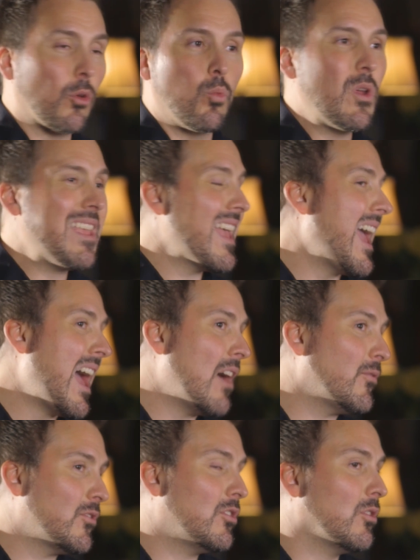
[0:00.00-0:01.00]
we
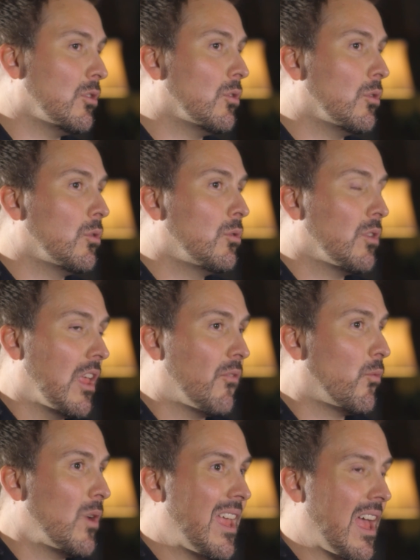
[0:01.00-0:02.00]
have to,
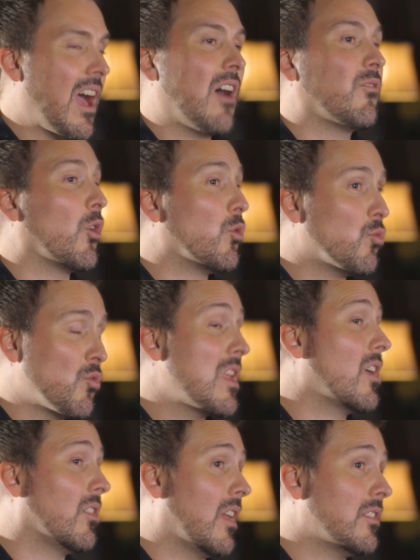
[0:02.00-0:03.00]
if we have a
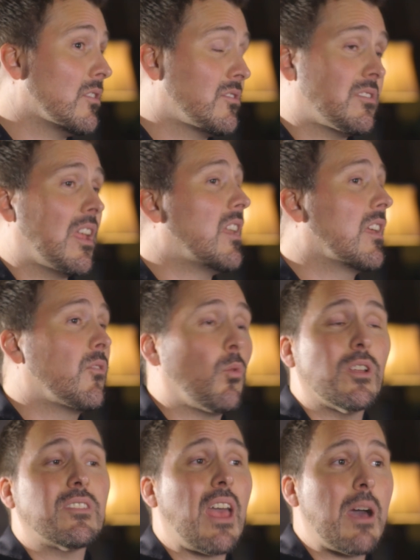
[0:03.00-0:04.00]
real understanding of
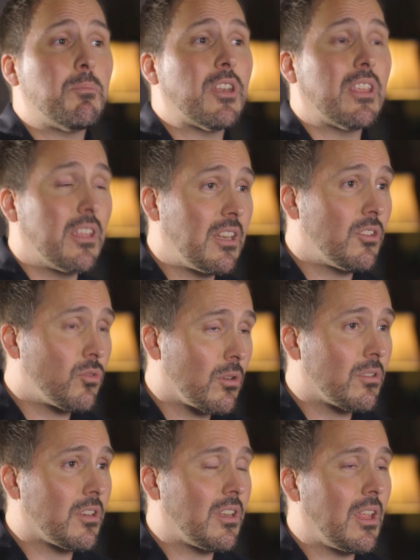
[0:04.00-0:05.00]
what's happening in
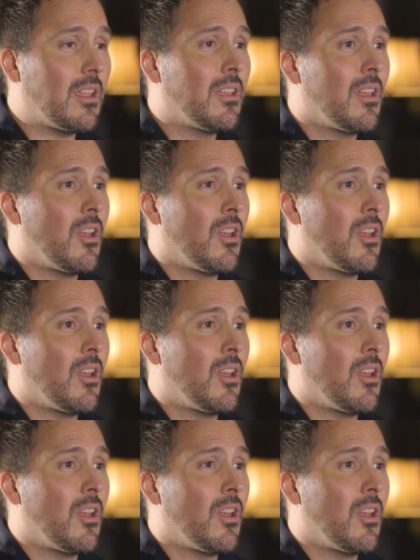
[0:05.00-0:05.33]
eternity,